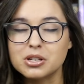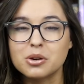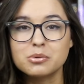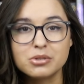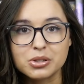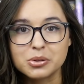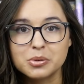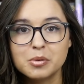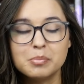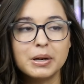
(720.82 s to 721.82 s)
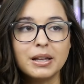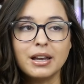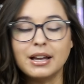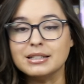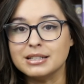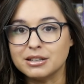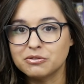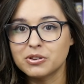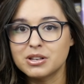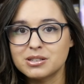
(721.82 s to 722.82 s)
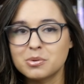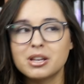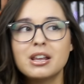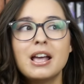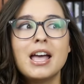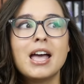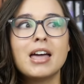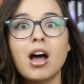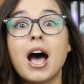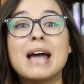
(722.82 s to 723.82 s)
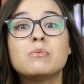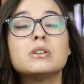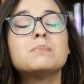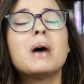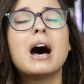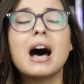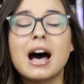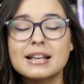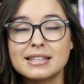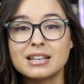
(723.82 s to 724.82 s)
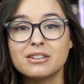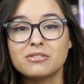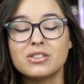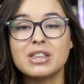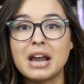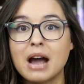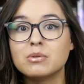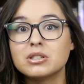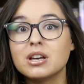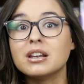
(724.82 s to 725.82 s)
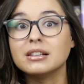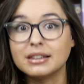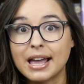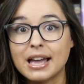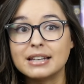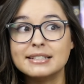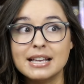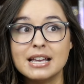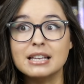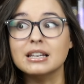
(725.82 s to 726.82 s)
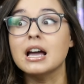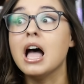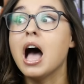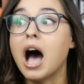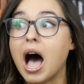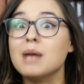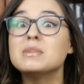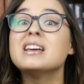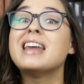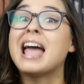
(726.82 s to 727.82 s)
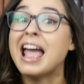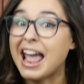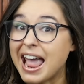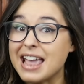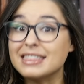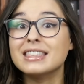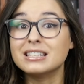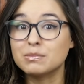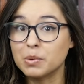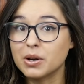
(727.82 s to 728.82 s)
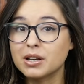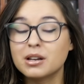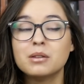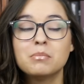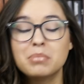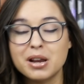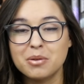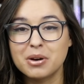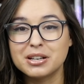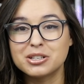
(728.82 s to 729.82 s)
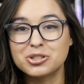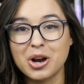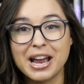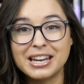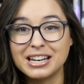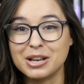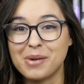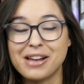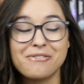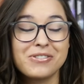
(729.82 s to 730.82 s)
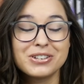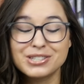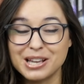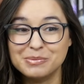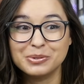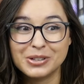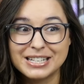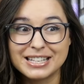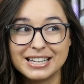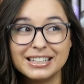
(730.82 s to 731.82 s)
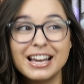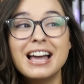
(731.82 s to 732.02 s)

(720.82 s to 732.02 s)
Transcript: don't do, but I did for this one. And I was positive that I was gonna land in, I'm gonna hate this book. But I wanted to try it anyway for some reason.